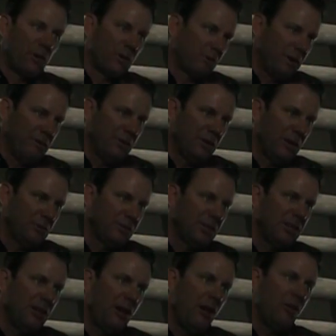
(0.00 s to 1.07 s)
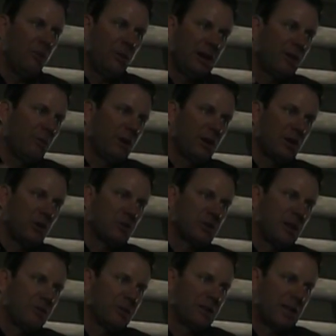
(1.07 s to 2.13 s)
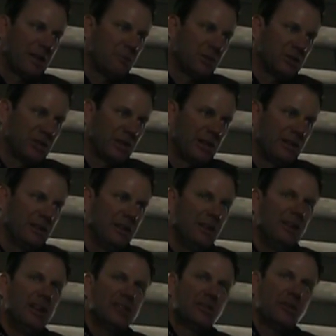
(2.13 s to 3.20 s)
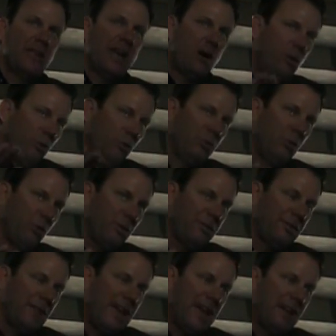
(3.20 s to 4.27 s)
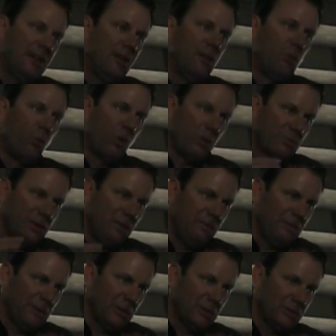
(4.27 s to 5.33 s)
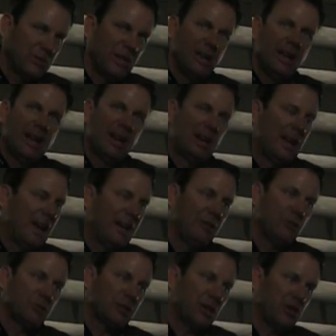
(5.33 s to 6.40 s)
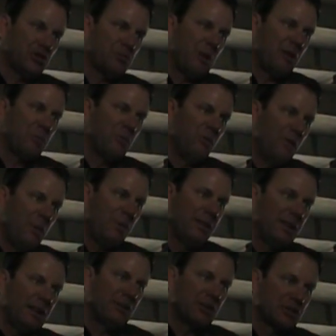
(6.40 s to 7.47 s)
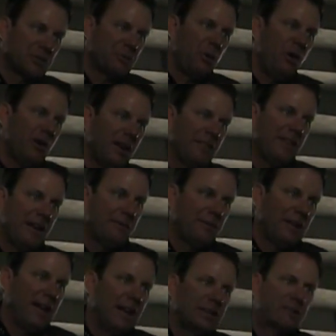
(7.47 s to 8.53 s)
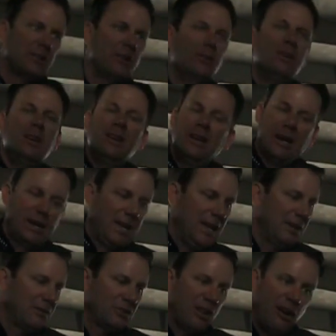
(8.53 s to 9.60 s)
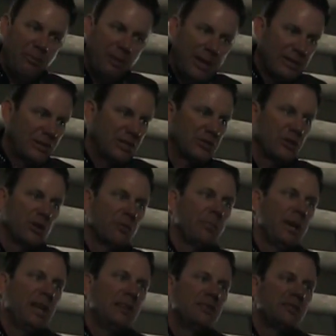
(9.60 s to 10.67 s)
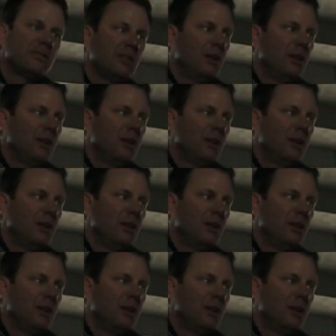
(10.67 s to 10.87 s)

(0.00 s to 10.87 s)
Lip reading: river dumps in all the way to where it goes out into Lake Michigan. So that whole north flat warms up first, and a lot of those largemouth move up in there to spawn on that flat. So again, soft plastic jerk baits,